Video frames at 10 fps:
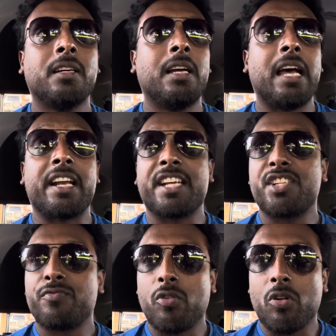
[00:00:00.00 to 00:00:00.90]

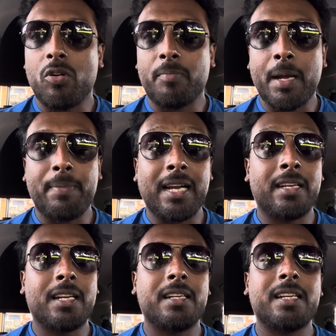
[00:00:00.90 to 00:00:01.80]
arranged for my
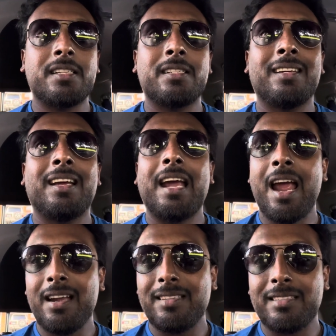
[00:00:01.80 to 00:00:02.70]
practical test.
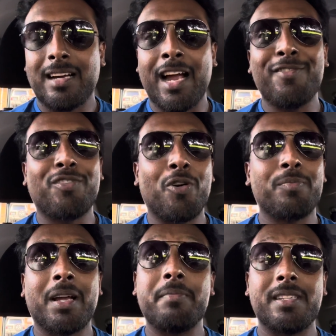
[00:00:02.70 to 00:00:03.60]
And I found
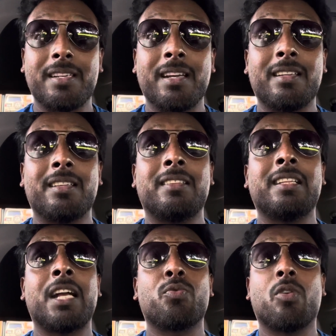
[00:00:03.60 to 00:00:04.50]
my mistake.
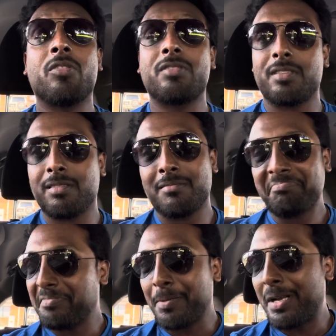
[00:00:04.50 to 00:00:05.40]
That was
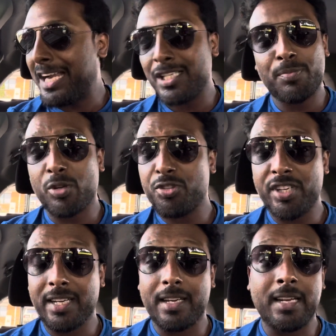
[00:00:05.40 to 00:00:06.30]
the blind spot
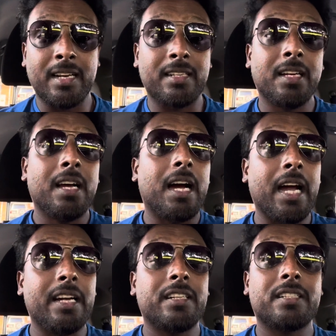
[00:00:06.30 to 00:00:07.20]
checking. And
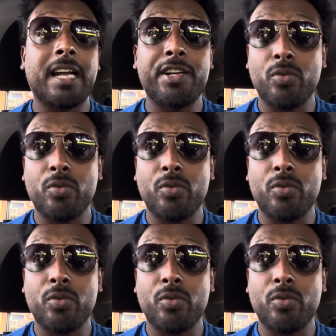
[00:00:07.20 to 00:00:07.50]
I tried to